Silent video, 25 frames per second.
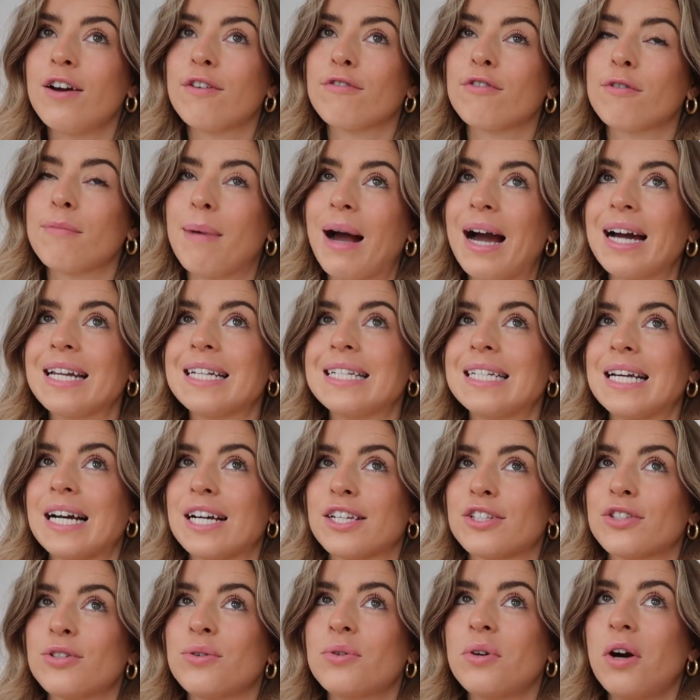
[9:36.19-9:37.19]
from
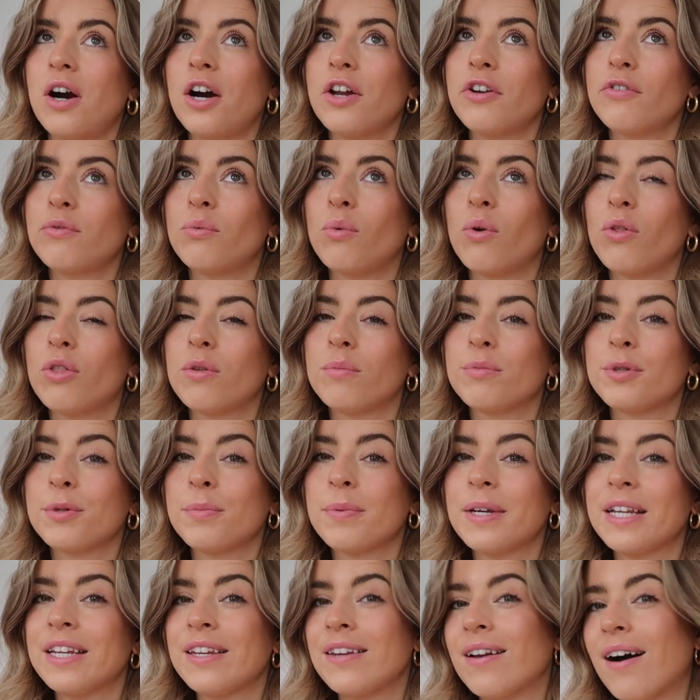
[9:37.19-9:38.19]
Adidas, you kind of want them to
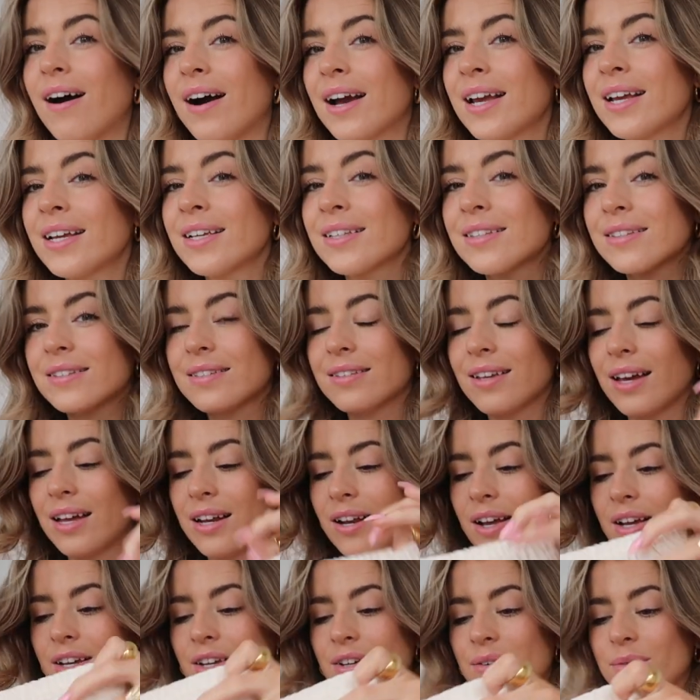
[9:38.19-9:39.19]
be nice
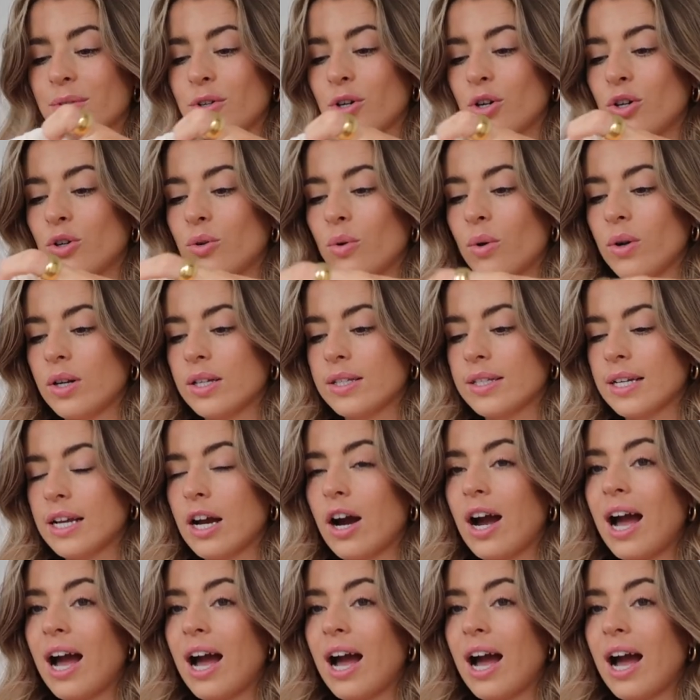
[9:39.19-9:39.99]
and like good quality.